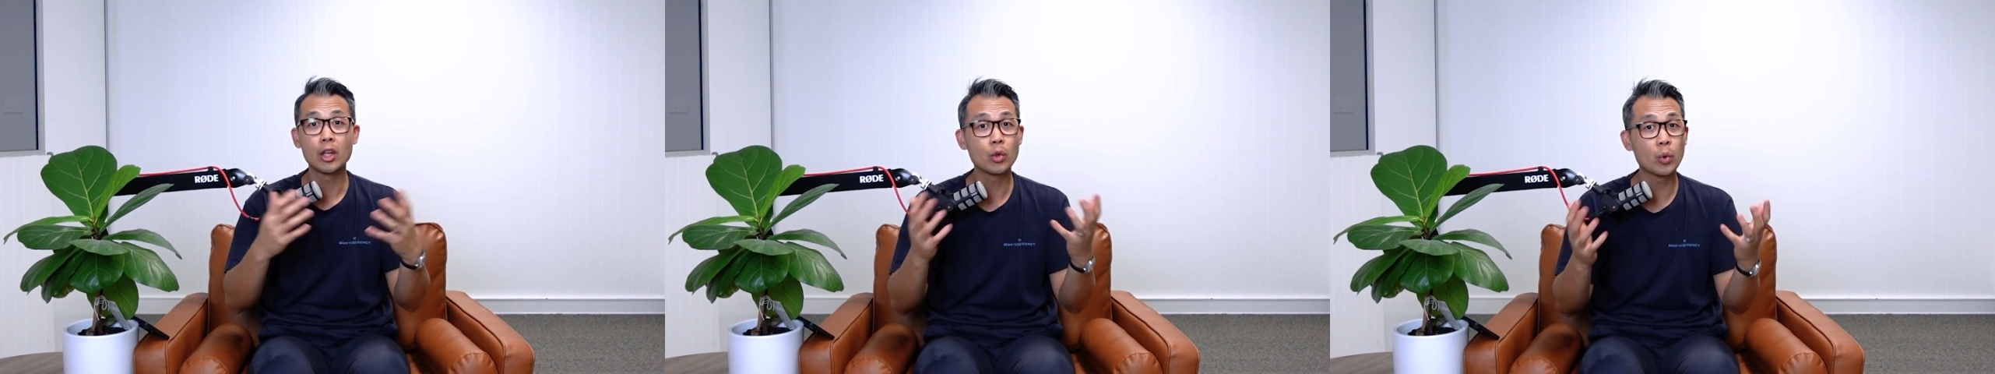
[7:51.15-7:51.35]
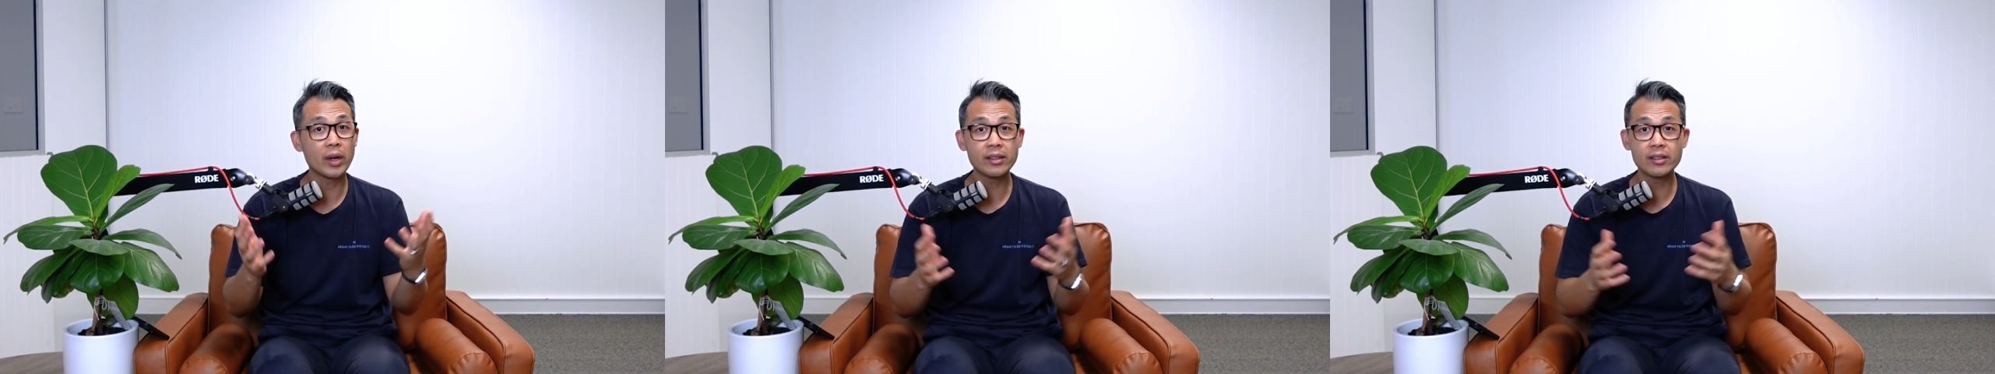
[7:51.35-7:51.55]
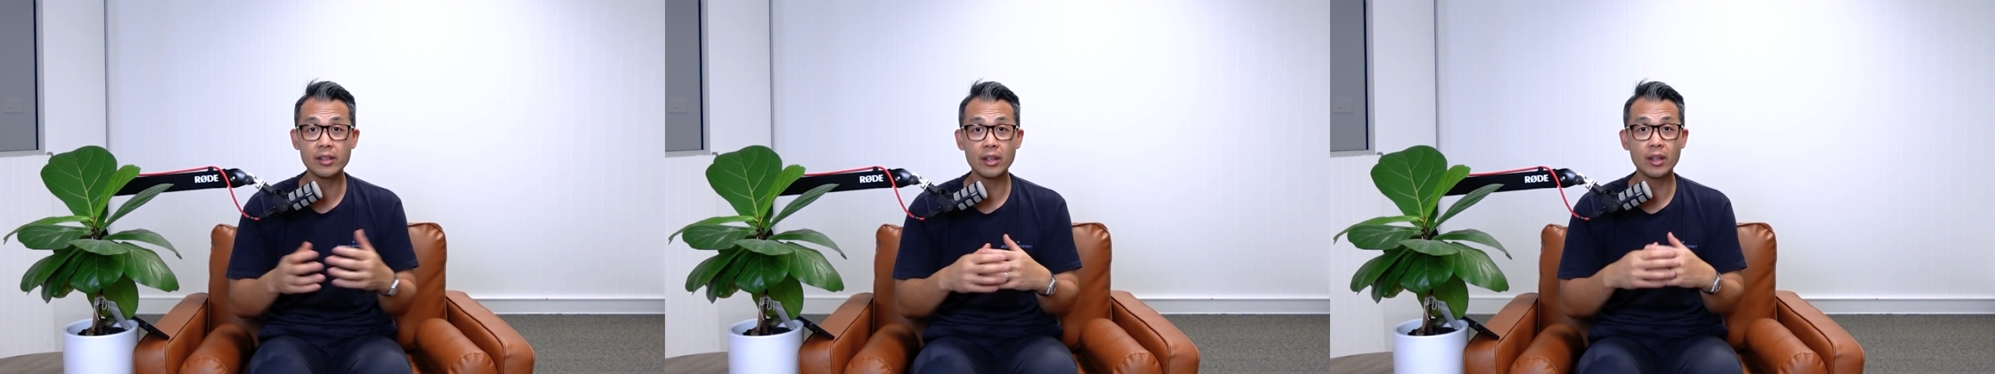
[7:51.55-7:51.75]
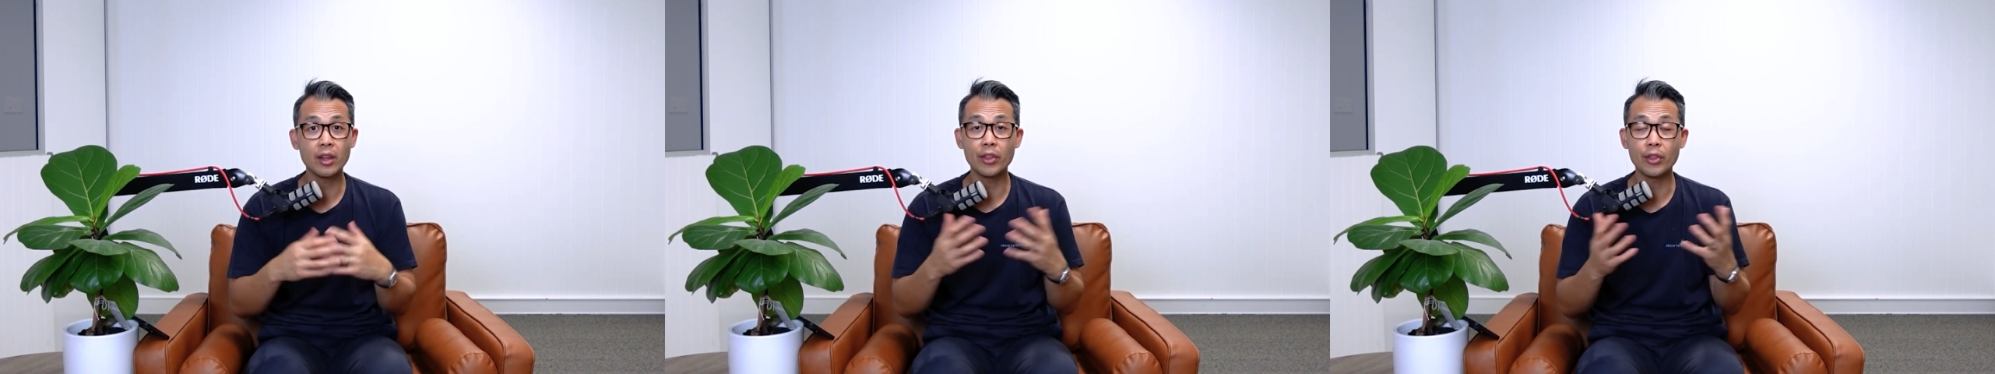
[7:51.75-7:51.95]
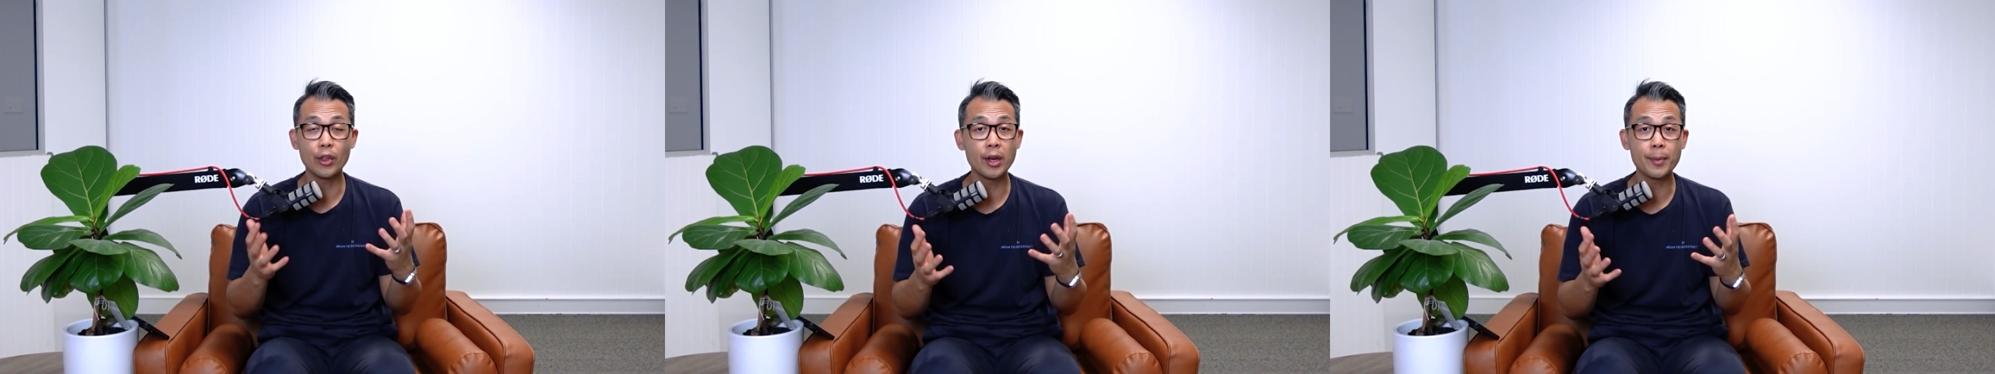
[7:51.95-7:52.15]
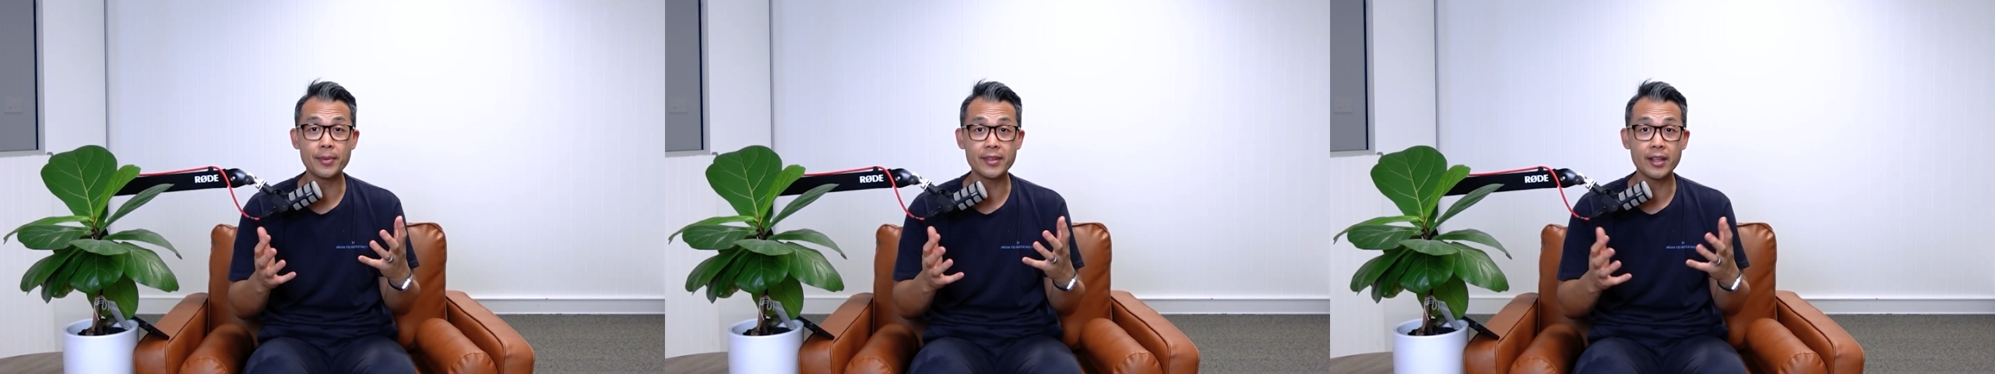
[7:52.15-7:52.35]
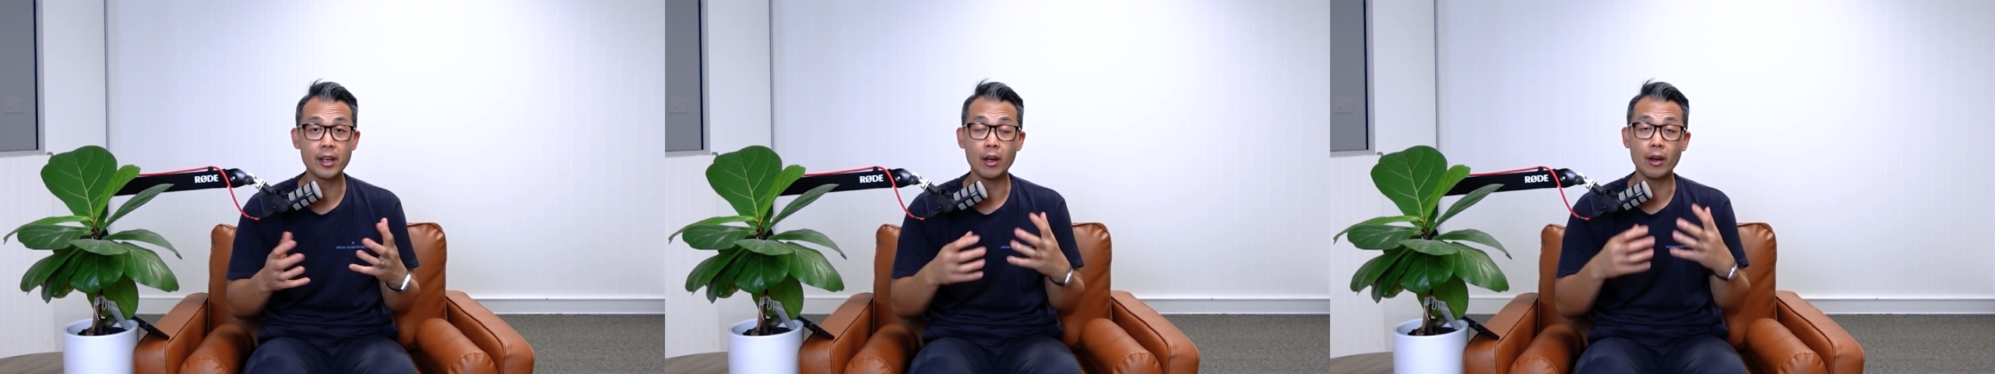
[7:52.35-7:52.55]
20, 30%